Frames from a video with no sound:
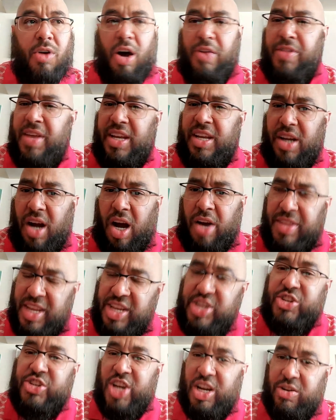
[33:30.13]
Are
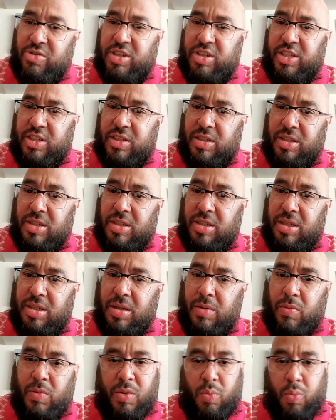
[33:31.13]
they generous
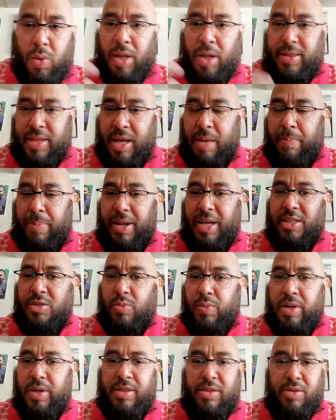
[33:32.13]
with what they're
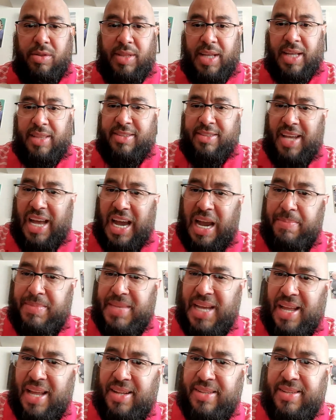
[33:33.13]
blessed with? Their
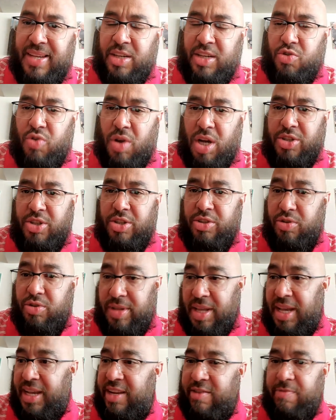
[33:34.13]
time, talent, and treasures,
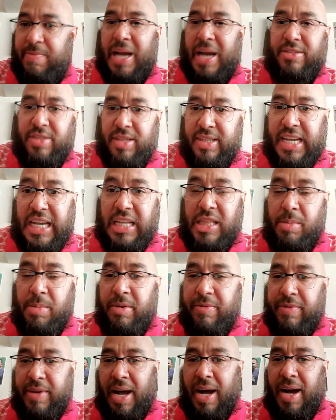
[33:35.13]
do they give back to the
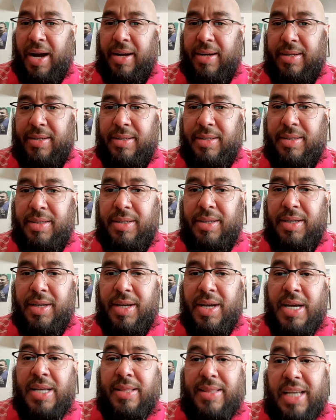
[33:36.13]
kingdom of God?
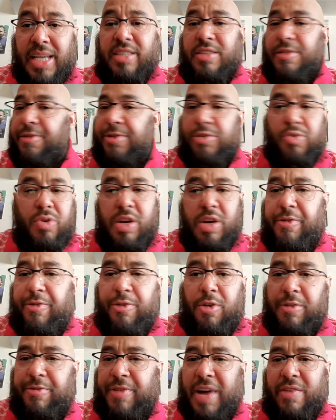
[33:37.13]
There's 3 or
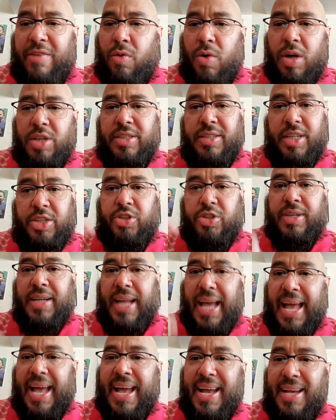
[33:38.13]
4 or 5 questions that you
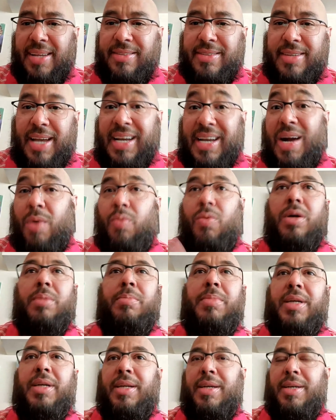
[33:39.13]
can ask. I got
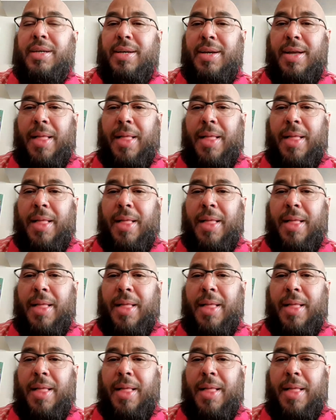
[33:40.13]
1 minute.